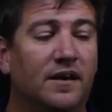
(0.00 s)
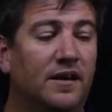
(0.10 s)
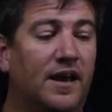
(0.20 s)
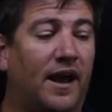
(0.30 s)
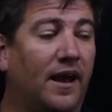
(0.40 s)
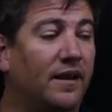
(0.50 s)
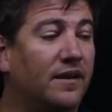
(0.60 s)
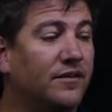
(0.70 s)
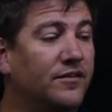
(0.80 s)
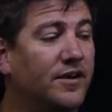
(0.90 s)

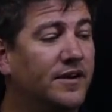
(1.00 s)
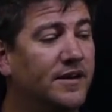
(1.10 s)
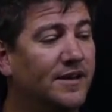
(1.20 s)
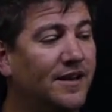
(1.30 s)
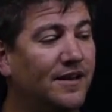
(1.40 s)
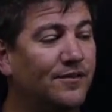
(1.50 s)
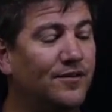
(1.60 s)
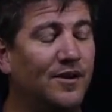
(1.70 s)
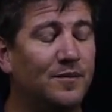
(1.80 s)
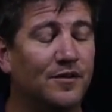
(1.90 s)
and In
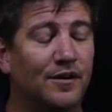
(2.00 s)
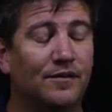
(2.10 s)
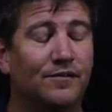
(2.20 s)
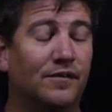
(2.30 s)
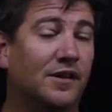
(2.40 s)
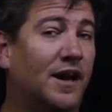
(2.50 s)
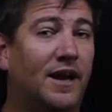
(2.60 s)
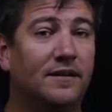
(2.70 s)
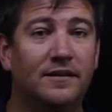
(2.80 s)
terms of light,